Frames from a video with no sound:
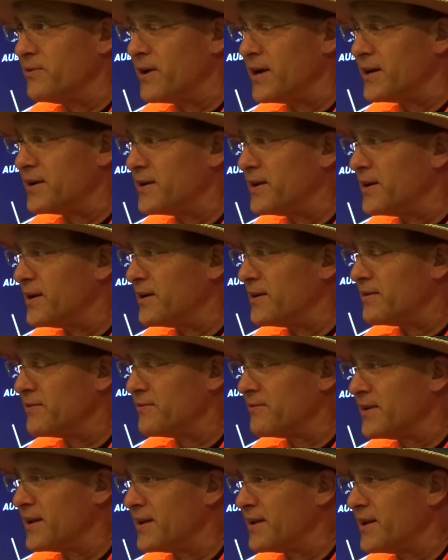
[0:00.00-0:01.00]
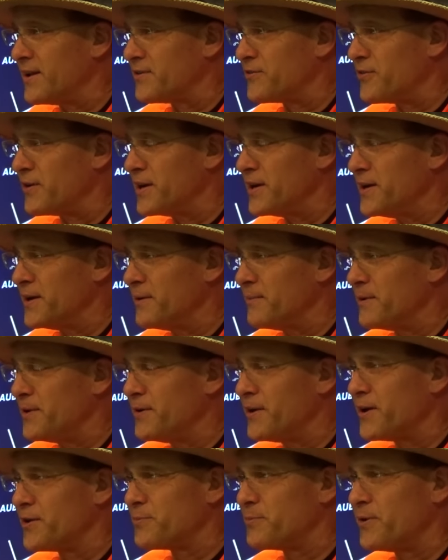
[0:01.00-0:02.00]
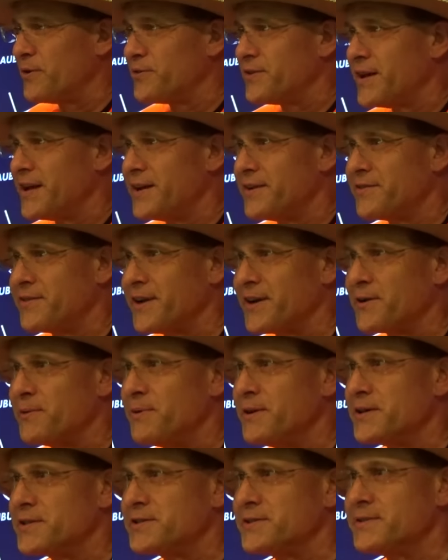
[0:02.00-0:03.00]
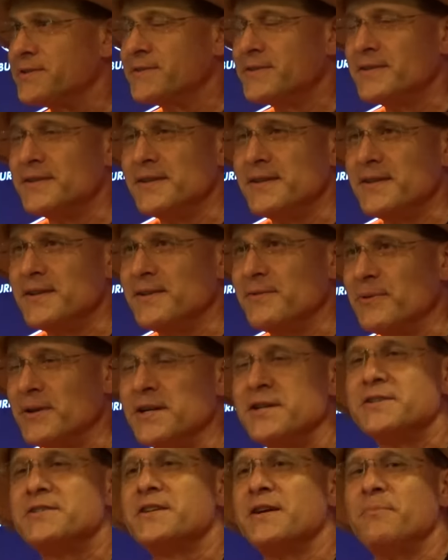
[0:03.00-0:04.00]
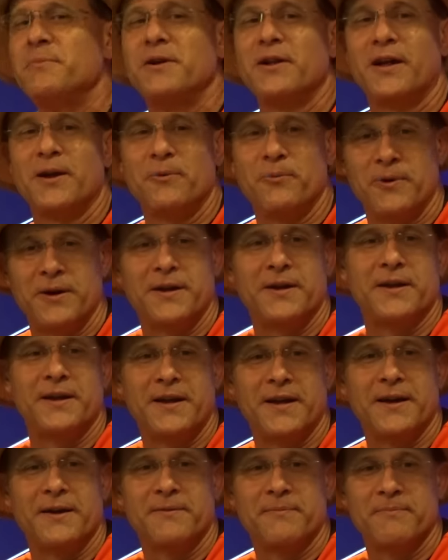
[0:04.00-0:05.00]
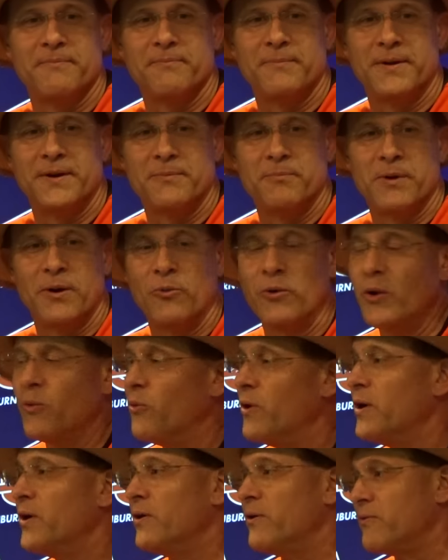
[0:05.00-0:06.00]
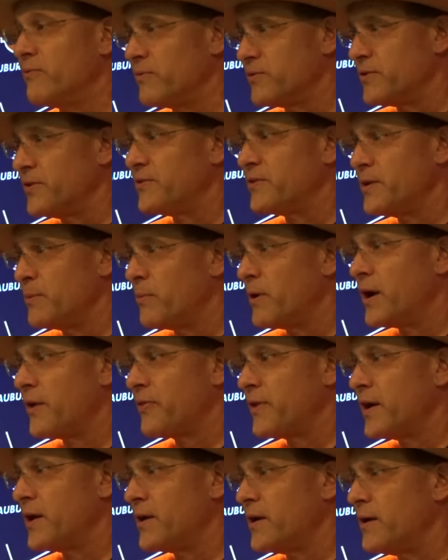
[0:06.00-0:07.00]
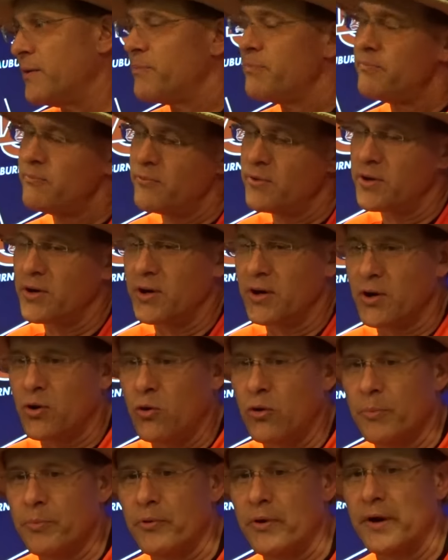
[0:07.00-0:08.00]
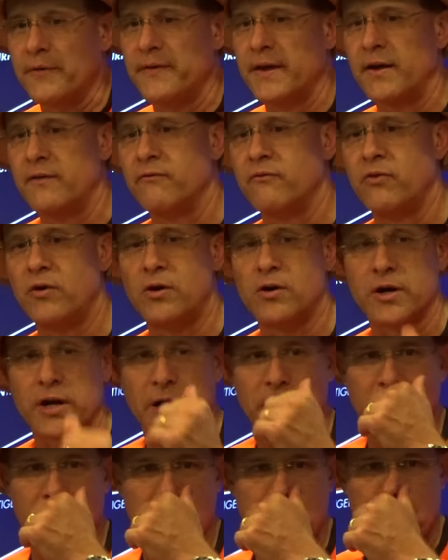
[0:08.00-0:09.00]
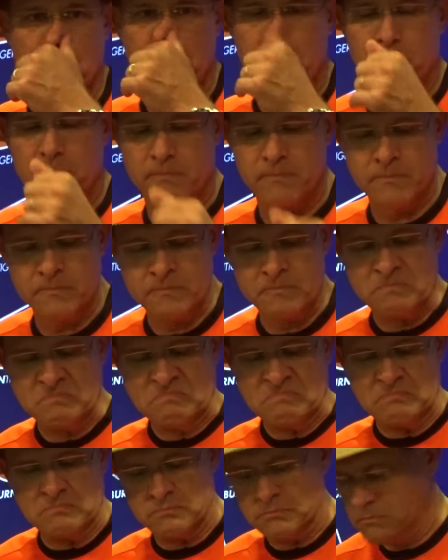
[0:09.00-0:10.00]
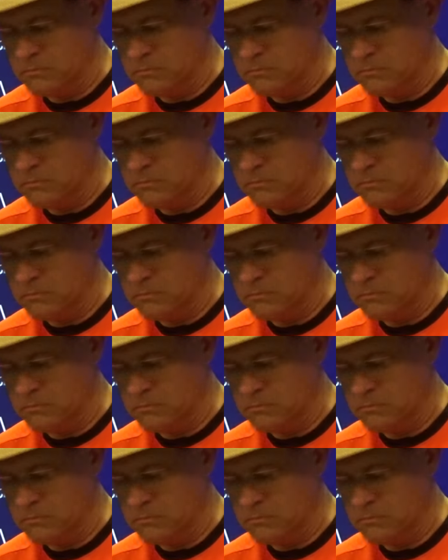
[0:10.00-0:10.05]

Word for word: for him, you're not supposed to ask that question. We didn't simulate wind today, but, but we will. Since he brought that up, we're gonna incorporate that in fall camp. Yes,